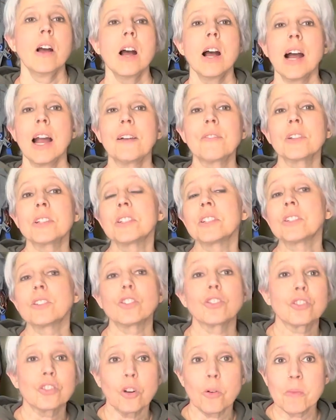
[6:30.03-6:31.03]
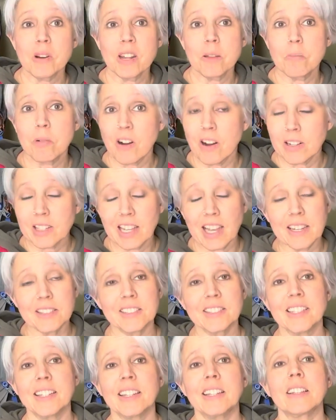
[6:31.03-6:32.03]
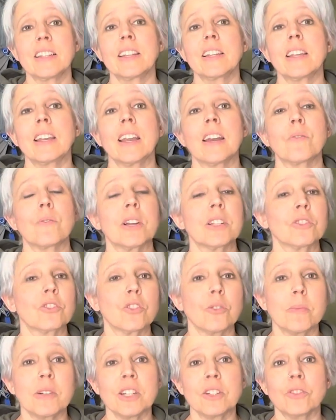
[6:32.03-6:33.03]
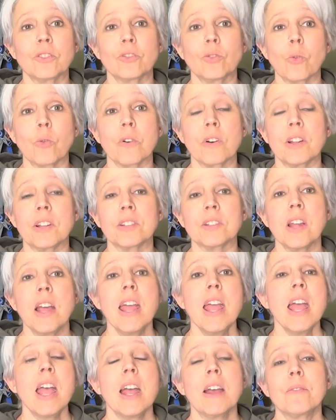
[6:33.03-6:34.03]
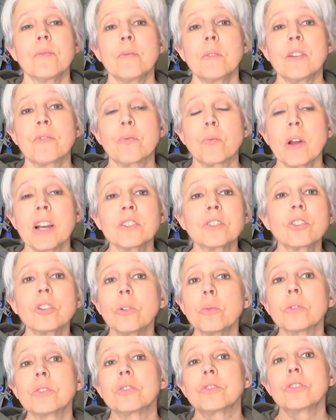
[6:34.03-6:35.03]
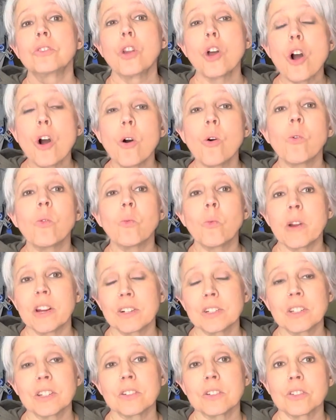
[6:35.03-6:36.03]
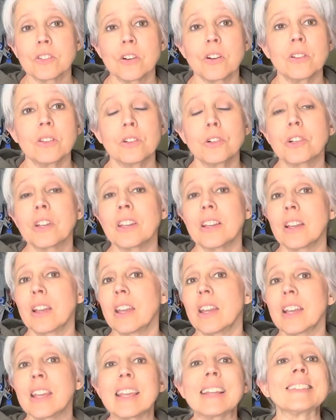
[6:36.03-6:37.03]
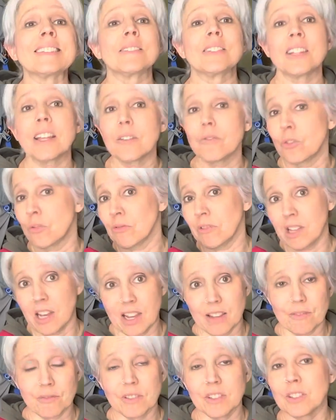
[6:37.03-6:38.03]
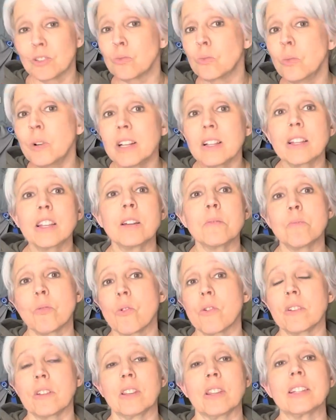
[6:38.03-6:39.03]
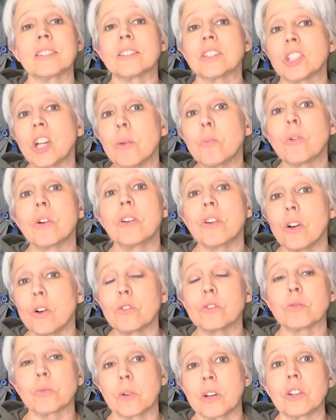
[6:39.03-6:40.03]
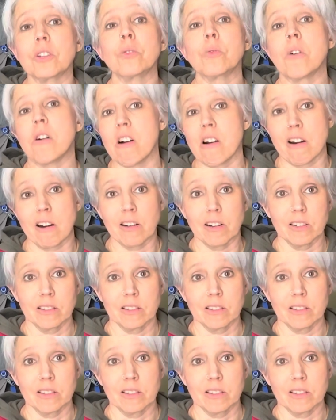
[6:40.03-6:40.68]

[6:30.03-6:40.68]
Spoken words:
I've listened to so many podcasts lately and read so many stories, and if rescuers know where to start looking, it can save your life. It's really important that someone knows where you are.